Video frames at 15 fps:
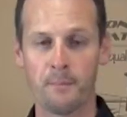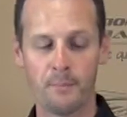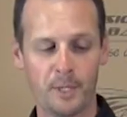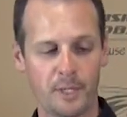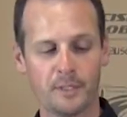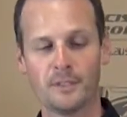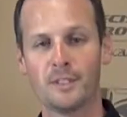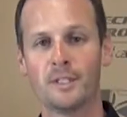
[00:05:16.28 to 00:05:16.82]

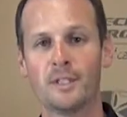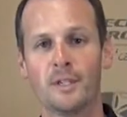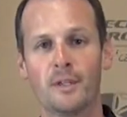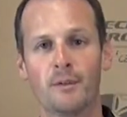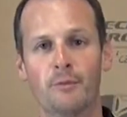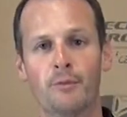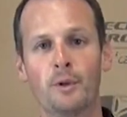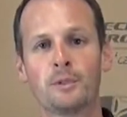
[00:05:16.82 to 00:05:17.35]
Because the
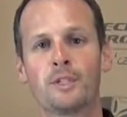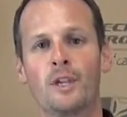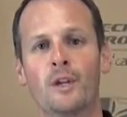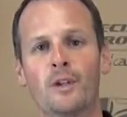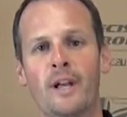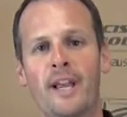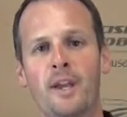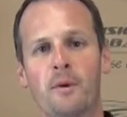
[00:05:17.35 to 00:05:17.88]

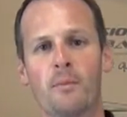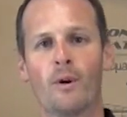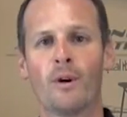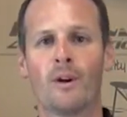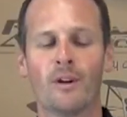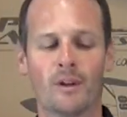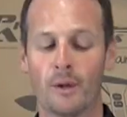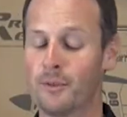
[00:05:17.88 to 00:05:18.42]
full-scale
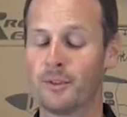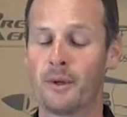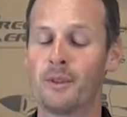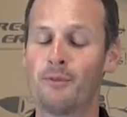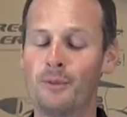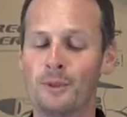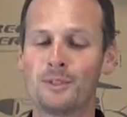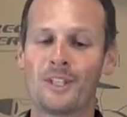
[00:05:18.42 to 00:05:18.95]
AMR, or sorry,
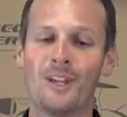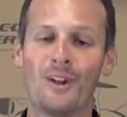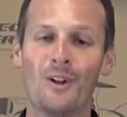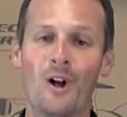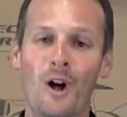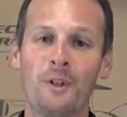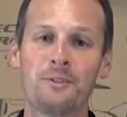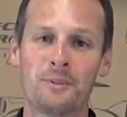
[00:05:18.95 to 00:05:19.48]
the
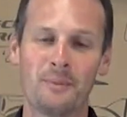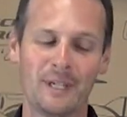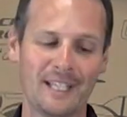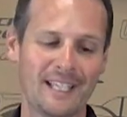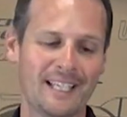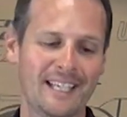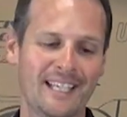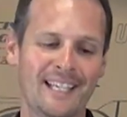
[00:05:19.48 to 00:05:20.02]
full-scale
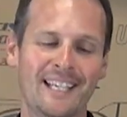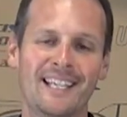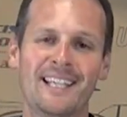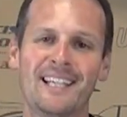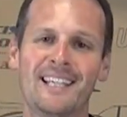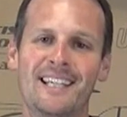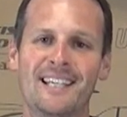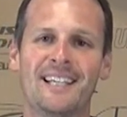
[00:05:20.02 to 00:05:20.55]
Ultimate
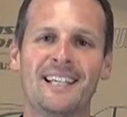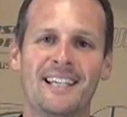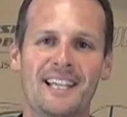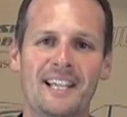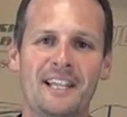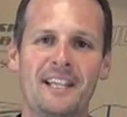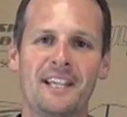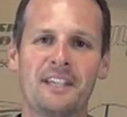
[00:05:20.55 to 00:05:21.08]

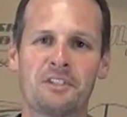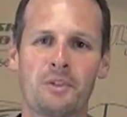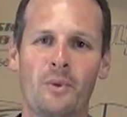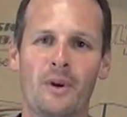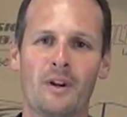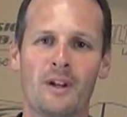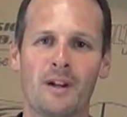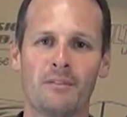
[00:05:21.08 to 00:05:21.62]
is
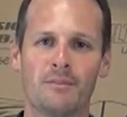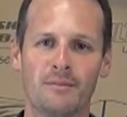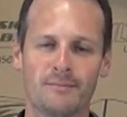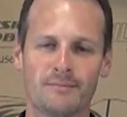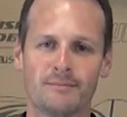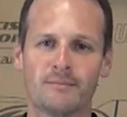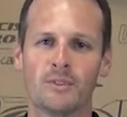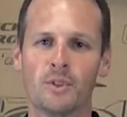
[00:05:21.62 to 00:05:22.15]
squared off.
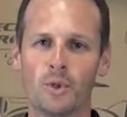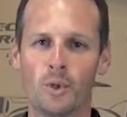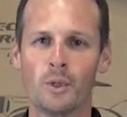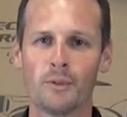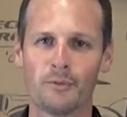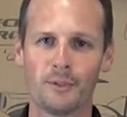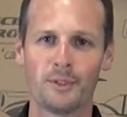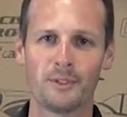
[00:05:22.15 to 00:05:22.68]
Google
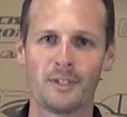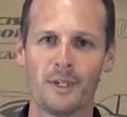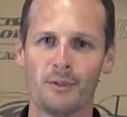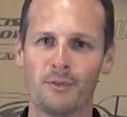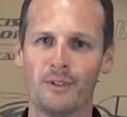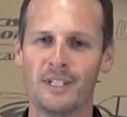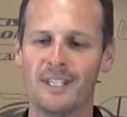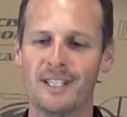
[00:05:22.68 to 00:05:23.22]
it for
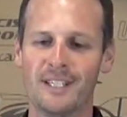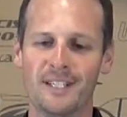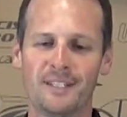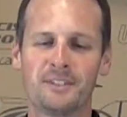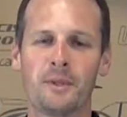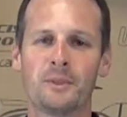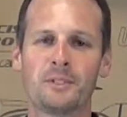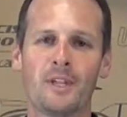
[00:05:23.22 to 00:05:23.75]
yourself.
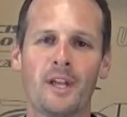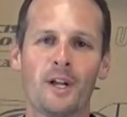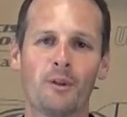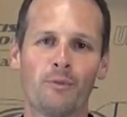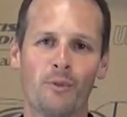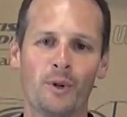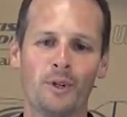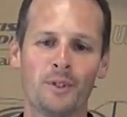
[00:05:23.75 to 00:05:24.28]
So it's not
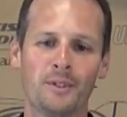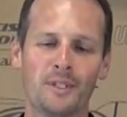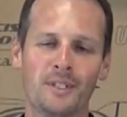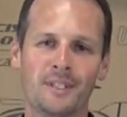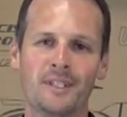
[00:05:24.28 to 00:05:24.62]
airfoiled.